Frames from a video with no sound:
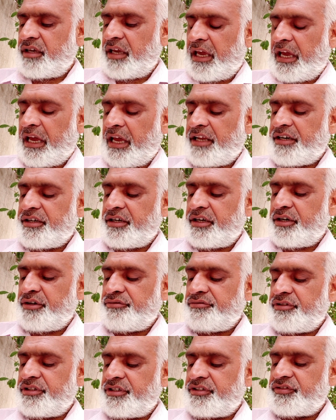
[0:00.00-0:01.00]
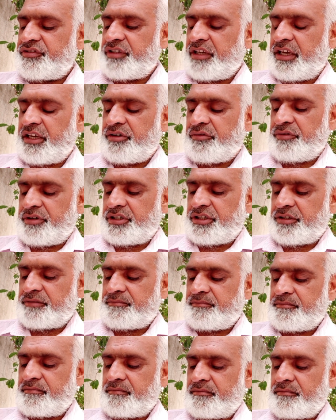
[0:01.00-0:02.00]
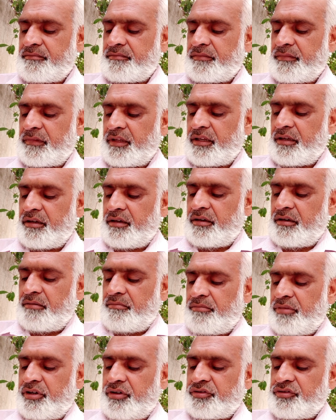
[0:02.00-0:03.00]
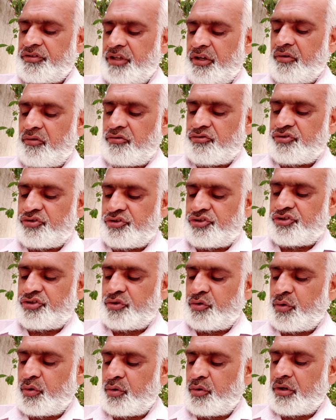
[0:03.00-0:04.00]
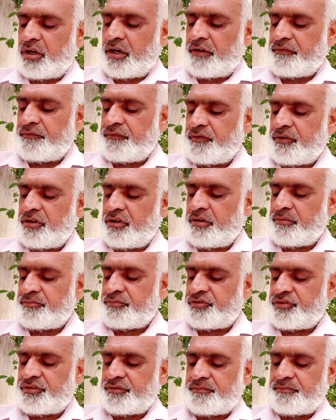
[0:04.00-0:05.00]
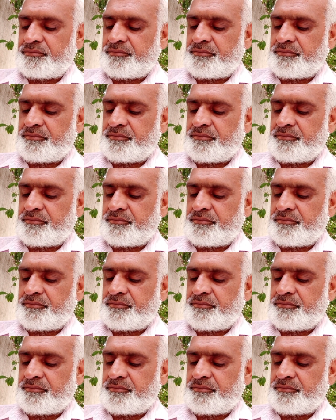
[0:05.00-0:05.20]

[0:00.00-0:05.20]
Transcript: and owner's equity because they also show a firm's